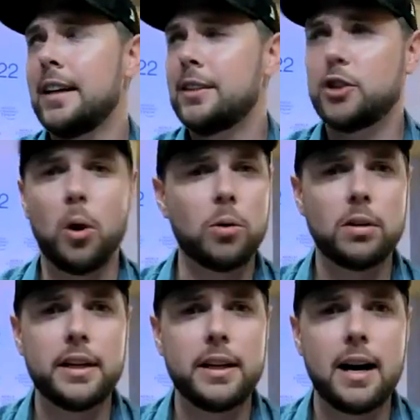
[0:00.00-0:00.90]

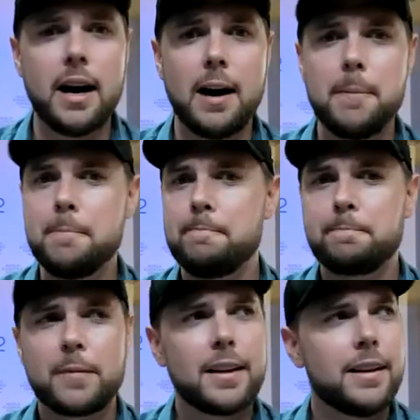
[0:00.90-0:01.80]
totally um,
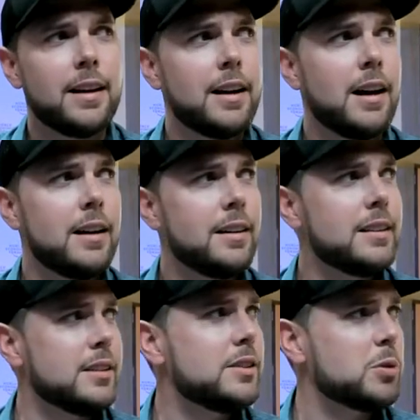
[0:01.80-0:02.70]

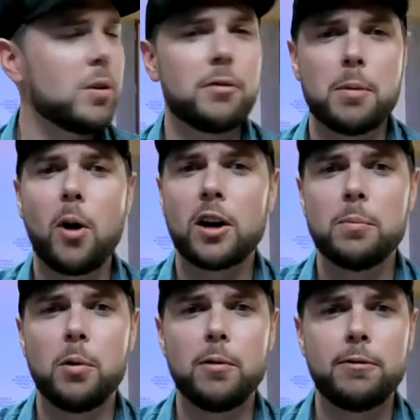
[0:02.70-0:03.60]
sort of
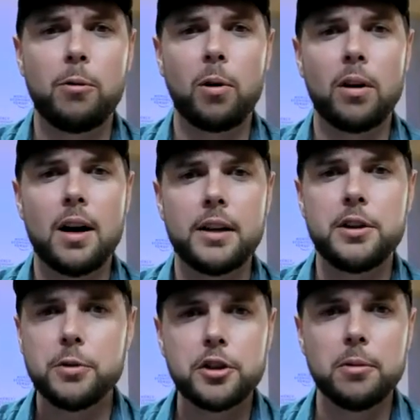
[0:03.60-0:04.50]
remarkable for a
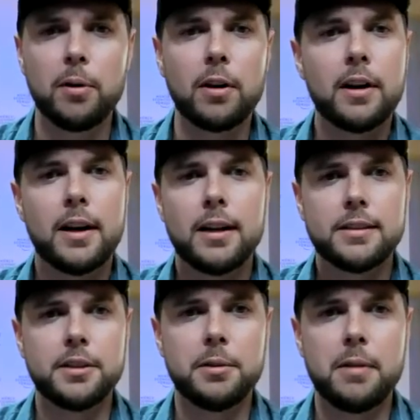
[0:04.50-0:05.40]
YouTuber
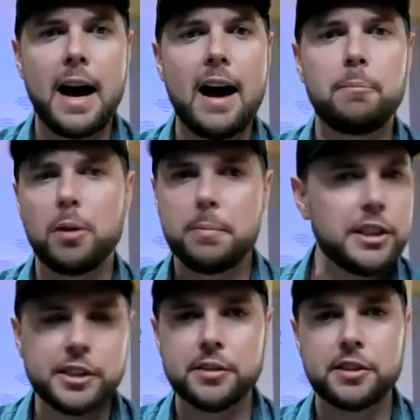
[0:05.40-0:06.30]
to have
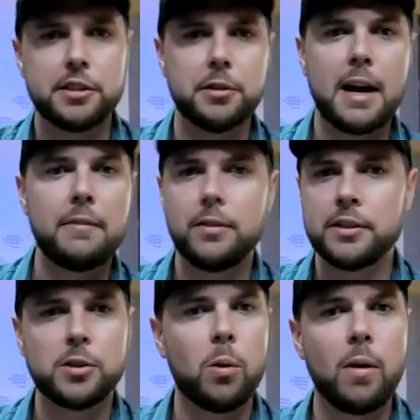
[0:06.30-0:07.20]
permissions to have
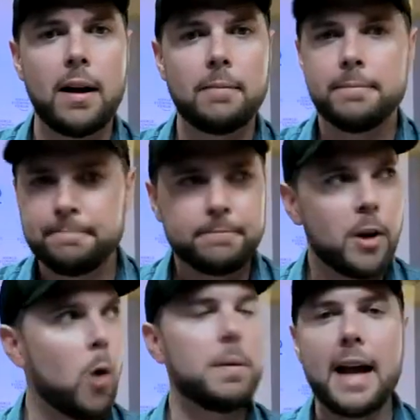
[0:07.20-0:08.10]
this whole
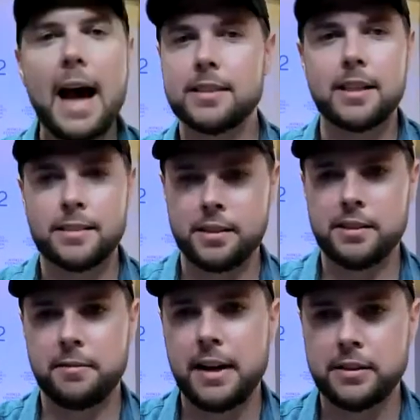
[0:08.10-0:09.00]
open access to this
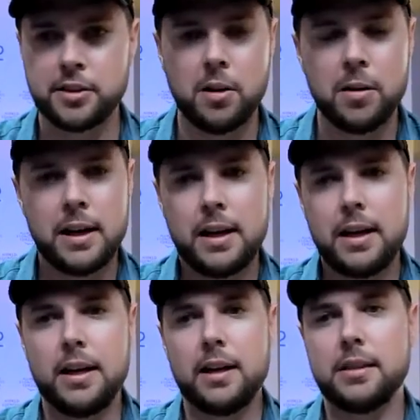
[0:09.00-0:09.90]
event. So
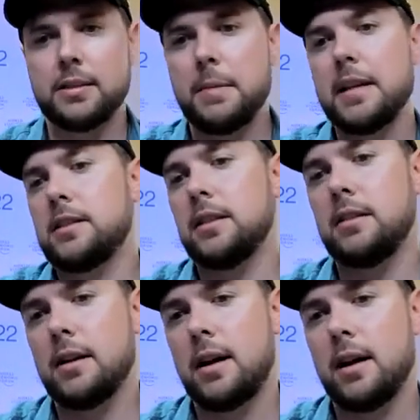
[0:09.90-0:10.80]
it, it's amazing
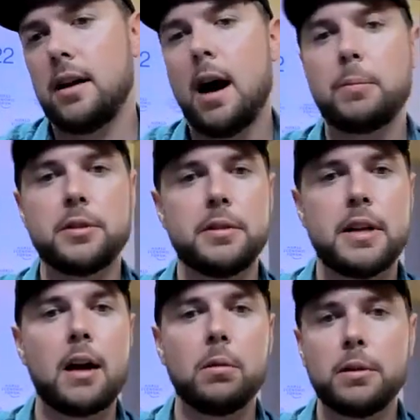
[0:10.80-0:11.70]
uh, opportunity,
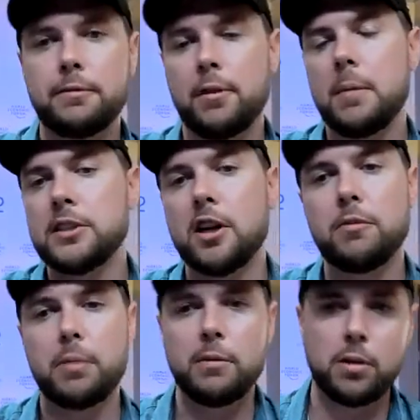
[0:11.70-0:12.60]
not only for myself
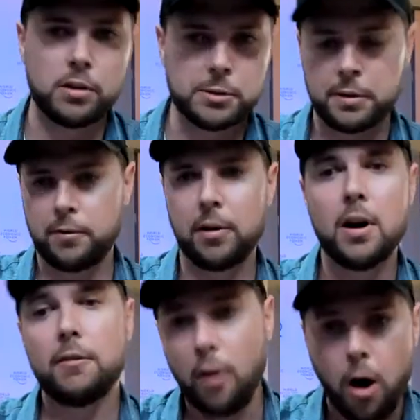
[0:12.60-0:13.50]
and Brave Wilderness, but for,
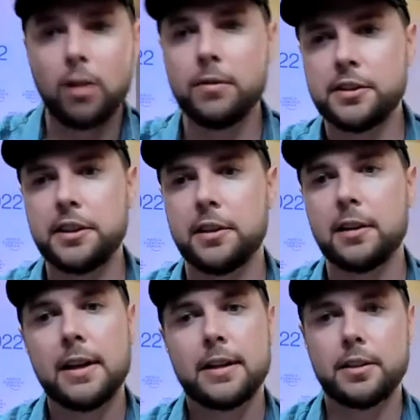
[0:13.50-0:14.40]
for all of us
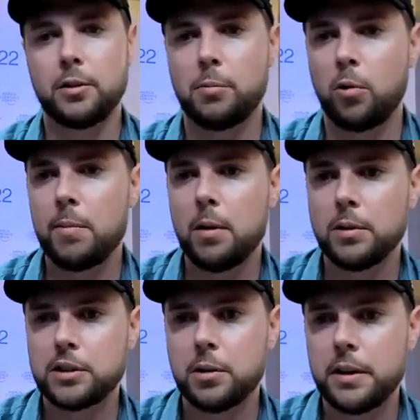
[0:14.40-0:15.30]
here to learn more about
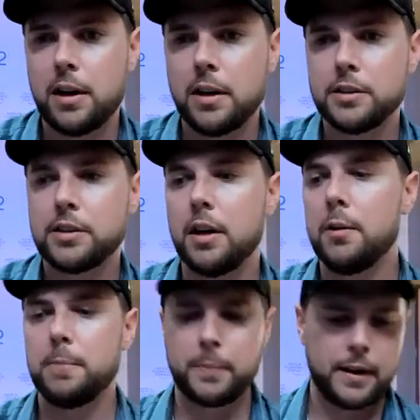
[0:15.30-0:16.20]
what's going on.
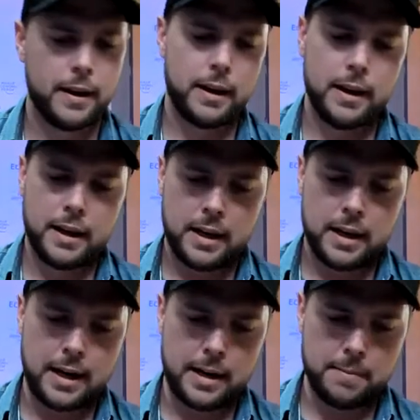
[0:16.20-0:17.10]
So
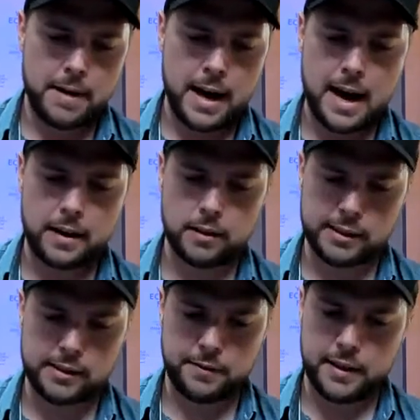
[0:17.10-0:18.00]
um, I had a
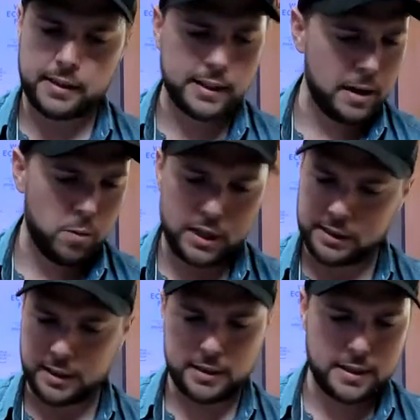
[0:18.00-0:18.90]
list of things that I wanted
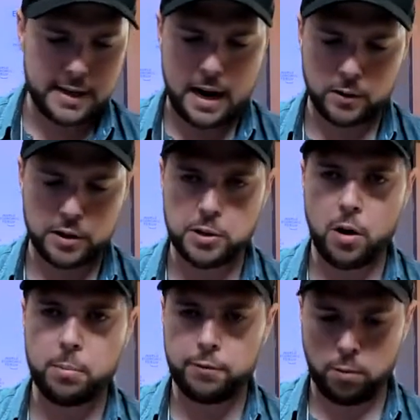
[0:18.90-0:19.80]
to, to download you on
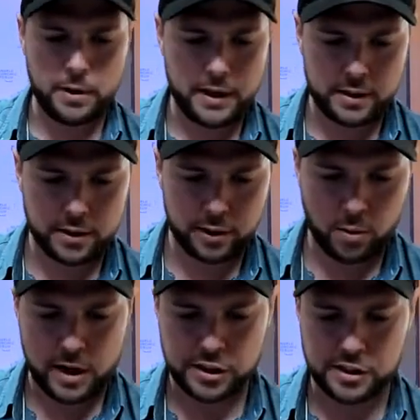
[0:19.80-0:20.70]
before we get into the
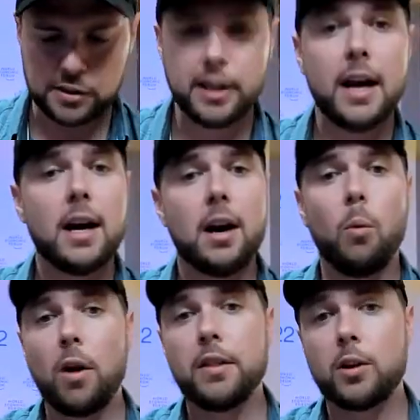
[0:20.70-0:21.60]
questions.
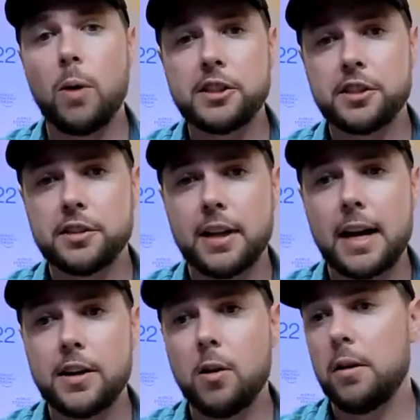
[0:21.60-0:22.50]
One of the questions that I
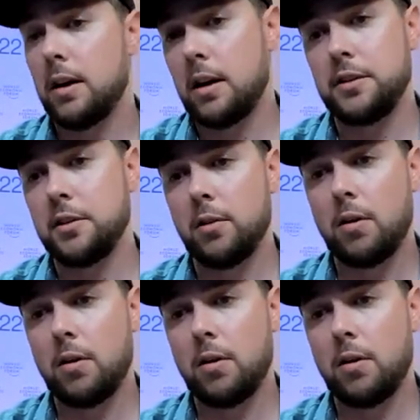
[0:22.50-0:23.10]
know uh, you're